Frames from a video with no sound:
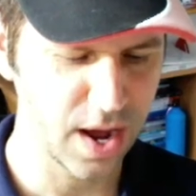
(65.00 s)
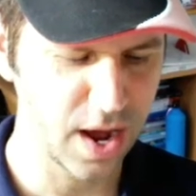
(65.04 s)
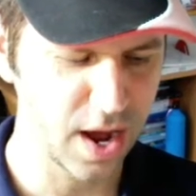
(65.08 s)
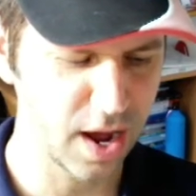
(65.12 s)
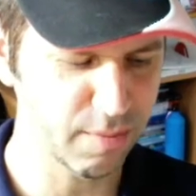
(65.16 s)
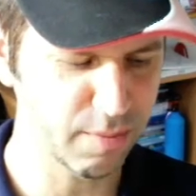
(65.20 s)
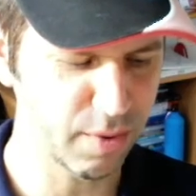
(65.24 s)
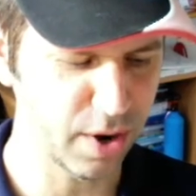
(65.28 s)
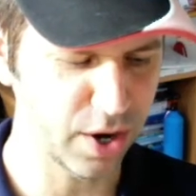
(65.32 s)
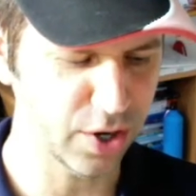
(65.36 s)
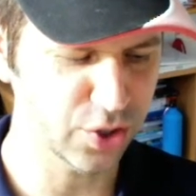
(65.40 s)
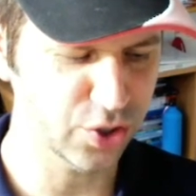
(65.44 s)

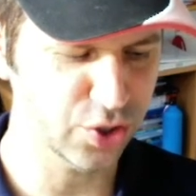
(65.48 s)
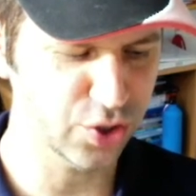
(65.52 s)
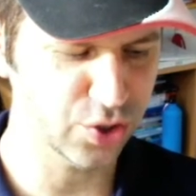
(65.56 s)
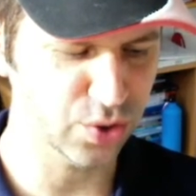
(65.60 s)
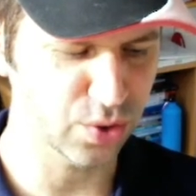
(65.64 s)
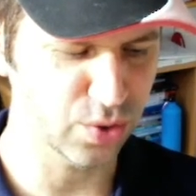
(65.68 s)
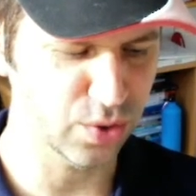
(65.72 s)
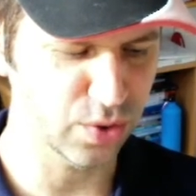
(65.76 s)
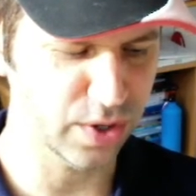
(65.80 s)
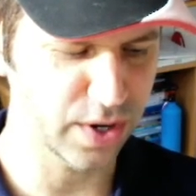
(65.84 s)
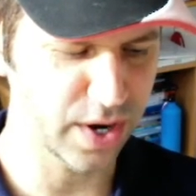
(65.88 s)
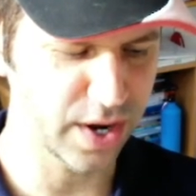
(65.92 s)
I'm
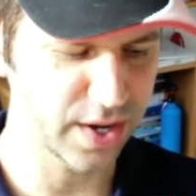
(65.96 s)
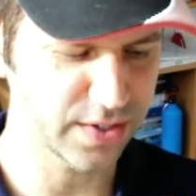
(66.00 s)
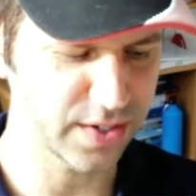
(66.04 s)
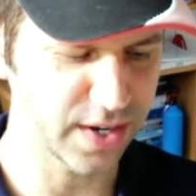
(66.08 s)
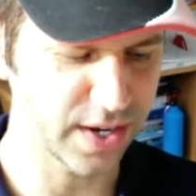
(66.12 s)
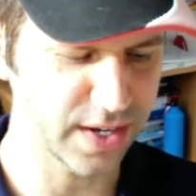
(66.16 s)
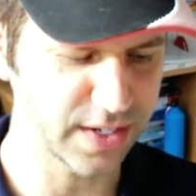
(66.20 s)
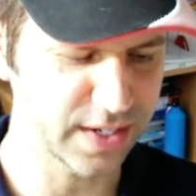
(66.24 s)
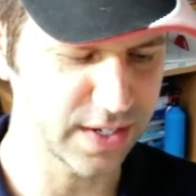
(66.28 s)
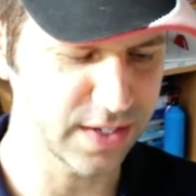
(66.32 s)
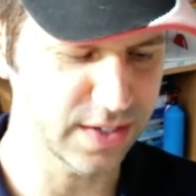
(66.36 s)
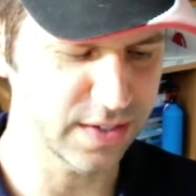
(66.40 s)
unsure, as
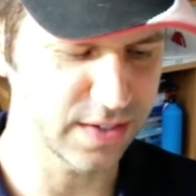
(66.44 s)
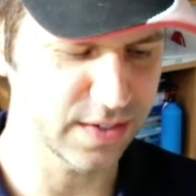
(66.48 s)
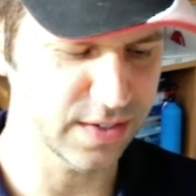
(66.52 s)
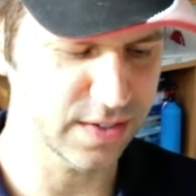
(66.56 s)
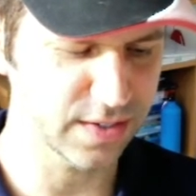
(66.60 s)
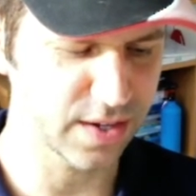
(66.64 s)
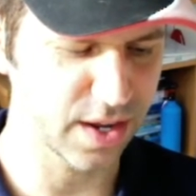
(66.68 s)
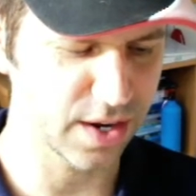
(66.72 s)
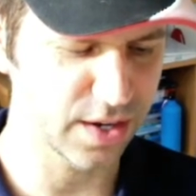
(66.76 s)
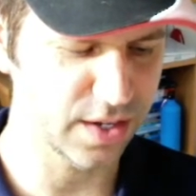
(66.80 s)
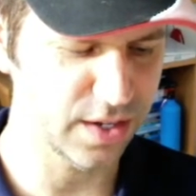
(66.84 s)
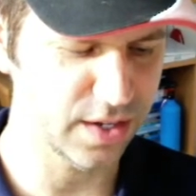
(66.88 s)
I didn't
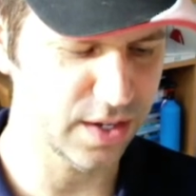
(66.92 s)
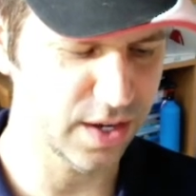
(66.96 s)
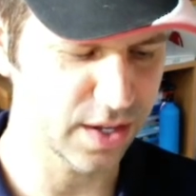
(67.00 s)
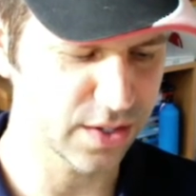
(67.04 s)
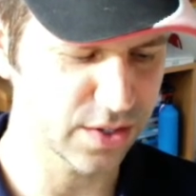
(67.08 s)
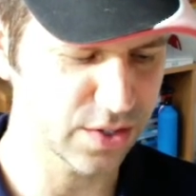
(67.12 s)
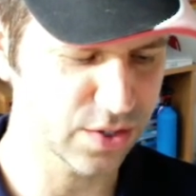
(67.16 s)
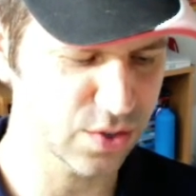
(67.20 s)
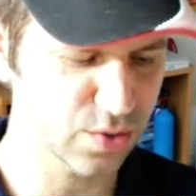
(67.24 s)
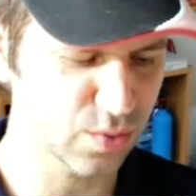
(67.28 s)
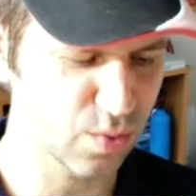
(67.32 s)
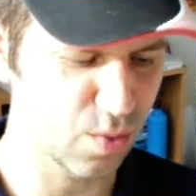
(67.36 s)
study
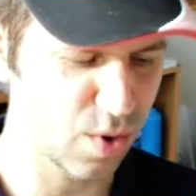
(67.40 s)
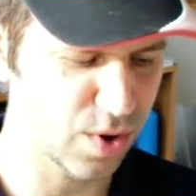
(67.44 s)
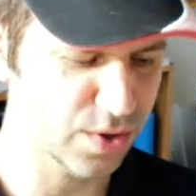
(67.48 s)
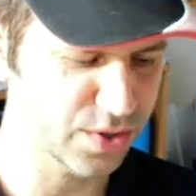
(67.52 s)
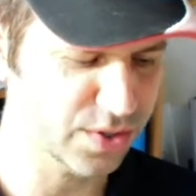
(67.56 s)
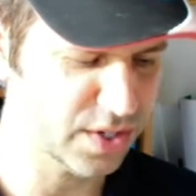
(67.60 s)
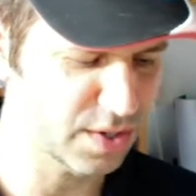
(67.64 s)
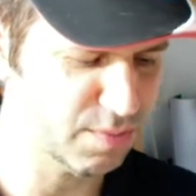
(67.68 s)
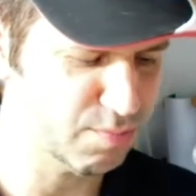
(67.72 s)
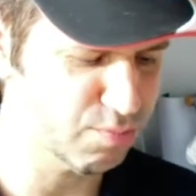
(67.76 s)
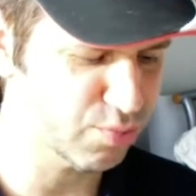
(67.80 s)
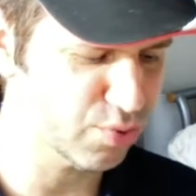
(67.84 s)
at
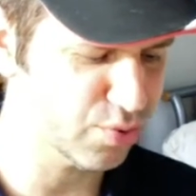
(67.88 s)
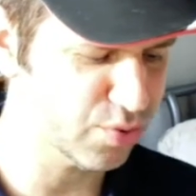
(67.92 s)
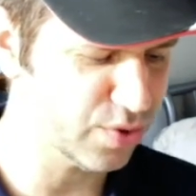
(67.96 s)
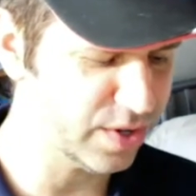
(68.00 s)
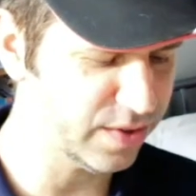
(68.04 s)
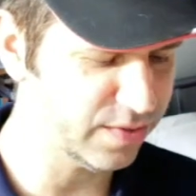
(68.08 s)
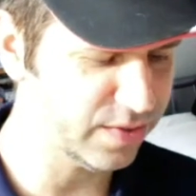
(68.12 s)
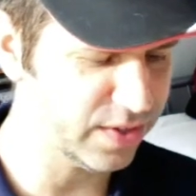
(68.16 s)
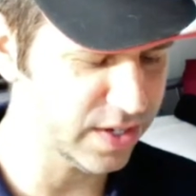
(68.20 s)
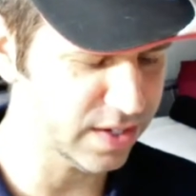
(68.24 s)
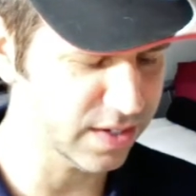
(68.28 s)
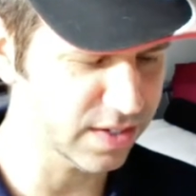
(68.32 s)
Swansea
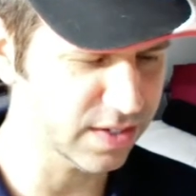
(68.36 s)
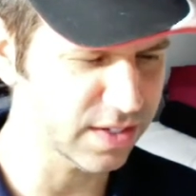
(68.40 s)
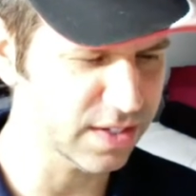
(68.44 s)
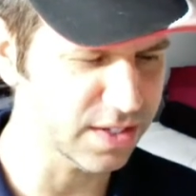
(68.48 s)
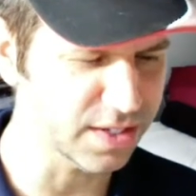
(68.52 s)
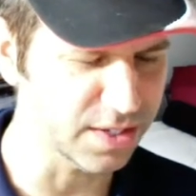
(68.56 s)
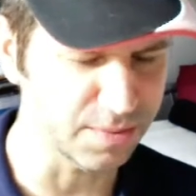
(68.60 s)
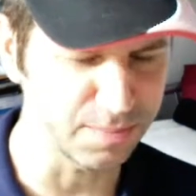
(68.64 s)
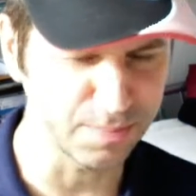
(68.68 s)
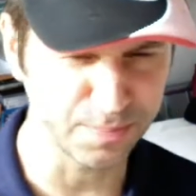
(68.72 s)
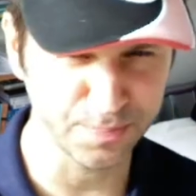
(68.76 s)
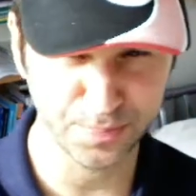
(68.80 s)

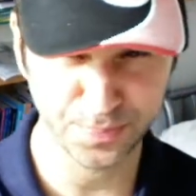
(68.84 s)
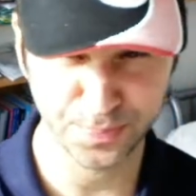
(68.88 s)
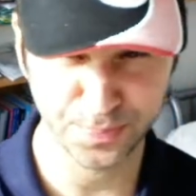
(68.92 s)
previously.